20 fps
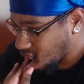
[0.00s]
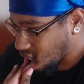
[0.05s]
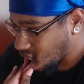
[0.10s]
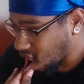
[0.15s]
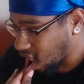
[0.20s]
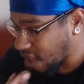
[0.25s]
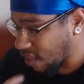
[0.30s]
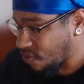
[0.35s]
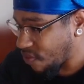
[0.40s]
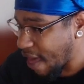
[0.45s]

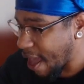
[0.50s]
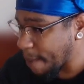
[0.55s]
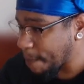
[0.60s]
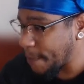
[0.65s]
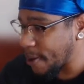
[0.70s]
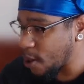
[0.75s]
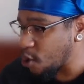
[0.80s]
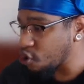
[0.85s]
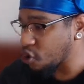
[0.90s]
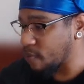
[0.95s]
In that
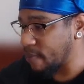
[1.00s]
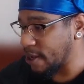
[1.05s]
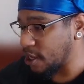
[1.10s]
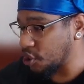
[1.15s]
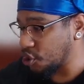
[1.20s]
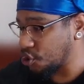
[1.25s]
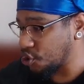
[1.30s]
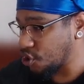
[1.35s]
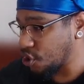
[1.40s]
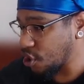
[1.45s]

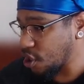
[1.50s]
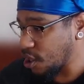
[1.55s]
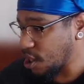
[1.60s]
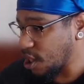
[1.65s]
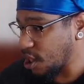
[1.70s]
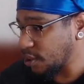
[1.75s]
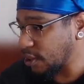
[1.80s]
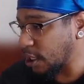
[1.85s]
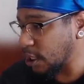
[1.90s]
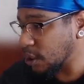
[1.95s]
pilgrimage,
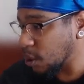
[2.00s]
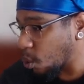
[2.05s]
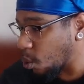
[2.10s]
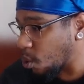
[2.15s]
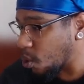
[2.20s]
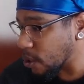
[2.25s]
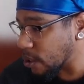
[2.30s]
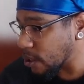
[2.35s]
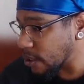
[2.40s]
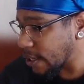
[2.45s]
the
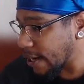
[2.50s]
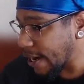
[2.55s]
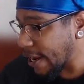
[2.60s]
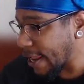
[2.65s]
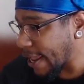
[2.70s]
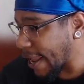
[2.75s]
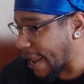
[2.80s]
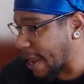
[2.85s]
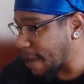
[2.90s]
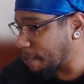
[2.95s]
Lord
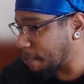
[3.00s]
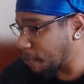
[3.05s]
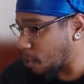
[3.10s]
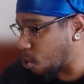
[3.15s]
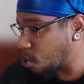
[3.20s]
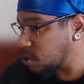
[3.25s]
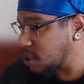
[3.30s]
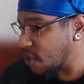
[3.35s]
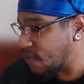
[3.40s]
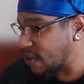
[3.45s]
and
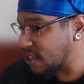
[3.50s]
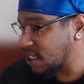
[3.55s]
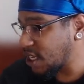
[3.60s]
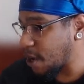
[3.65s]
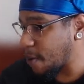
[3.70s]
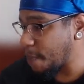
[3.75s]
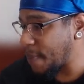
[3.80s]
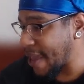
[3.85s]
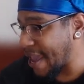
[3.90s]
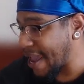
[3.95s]
most of his
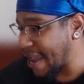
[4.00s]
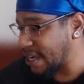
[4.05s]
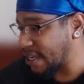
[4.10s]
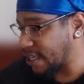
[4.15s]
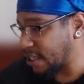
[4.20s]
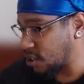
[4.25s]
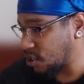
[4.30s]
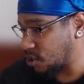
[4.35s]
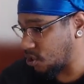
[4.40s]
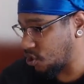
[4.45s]

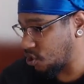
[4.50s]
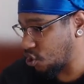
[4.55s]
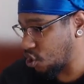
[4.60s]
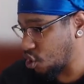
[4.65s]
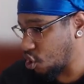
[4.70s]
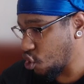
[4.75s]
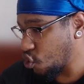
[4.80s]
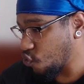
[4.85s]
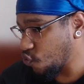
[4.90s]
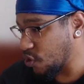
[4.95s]
companions
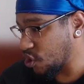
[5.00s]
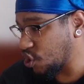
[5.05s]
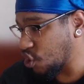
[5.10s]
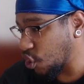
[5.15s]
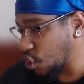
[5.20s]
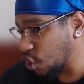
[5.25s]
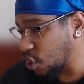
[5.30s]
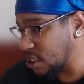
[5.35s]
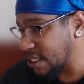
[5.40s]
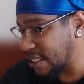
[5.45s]

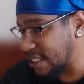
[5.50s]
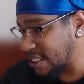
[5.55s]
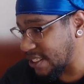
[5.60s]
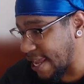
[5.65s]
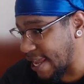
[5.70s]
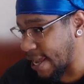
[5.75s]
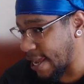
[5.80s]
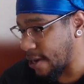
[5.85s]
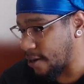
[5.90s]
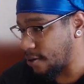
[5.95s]
returned
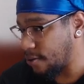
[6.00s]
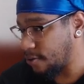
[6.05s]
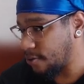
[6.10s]
dead.